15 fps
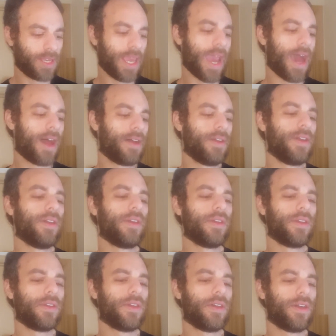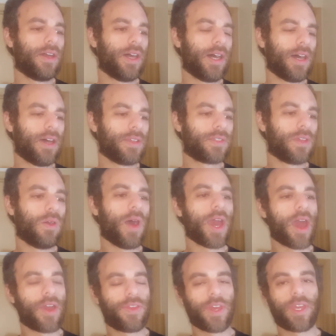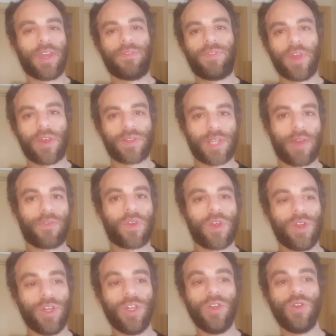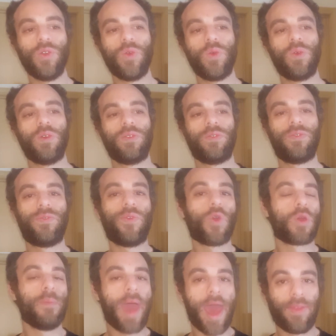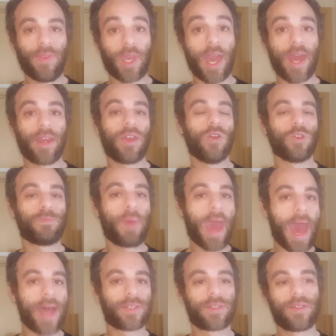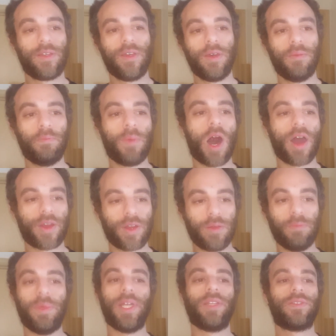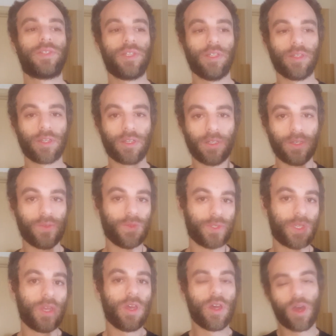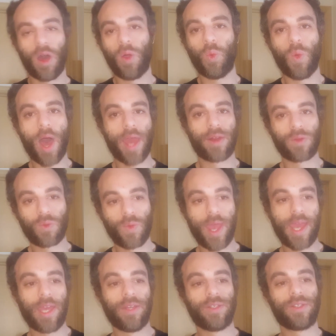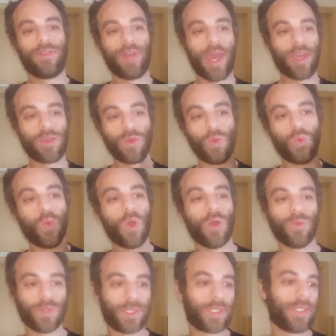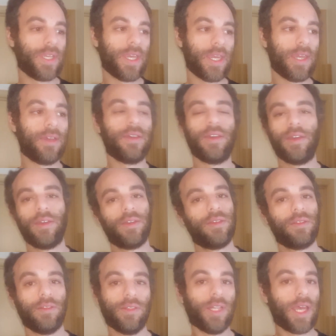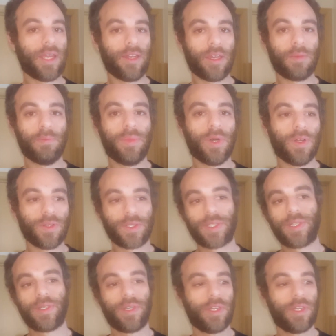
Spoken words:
yeah, so I think if there's ever a new format that kind of goes past Modern but still includes a wider range, that you won't see Lightning Bolt